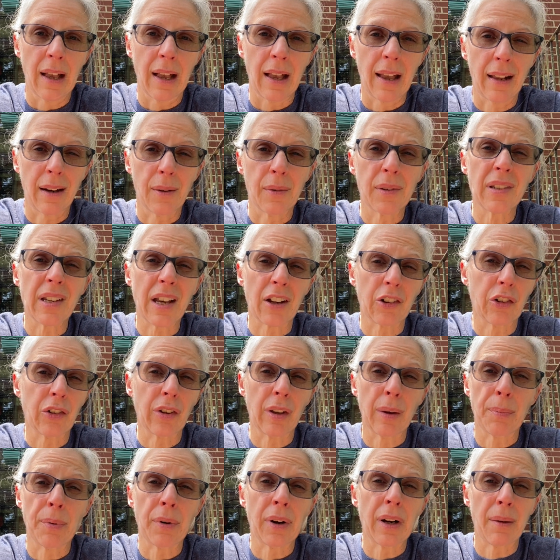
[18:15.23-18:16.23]
And it was
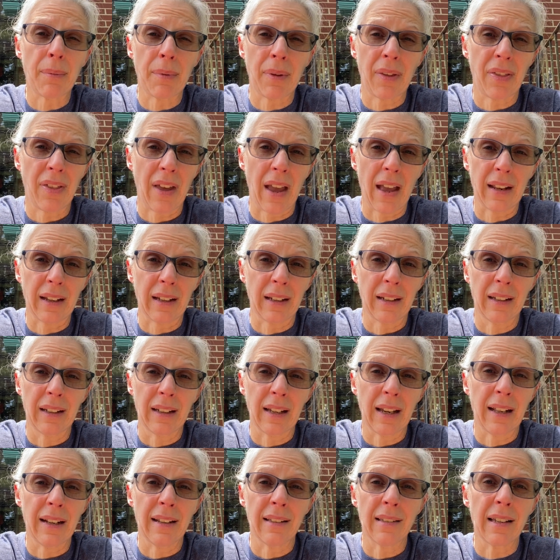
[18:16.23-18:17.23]
actually pretty pathetic.
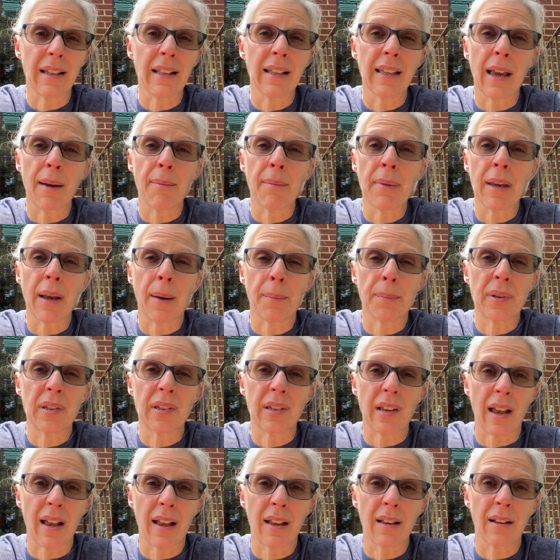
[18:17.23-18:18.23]
And it didn't get me
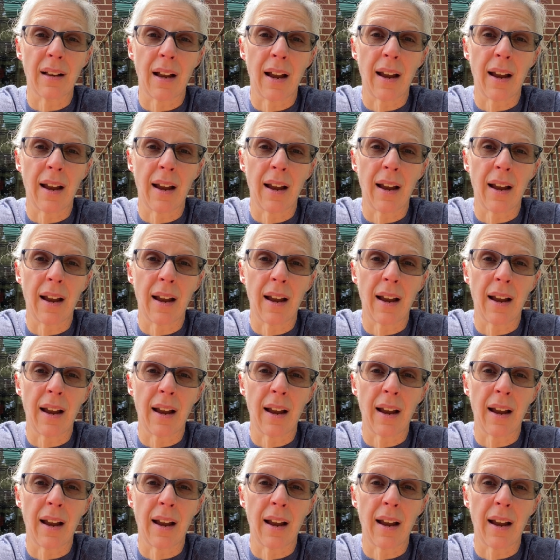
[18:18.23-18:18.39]
upset.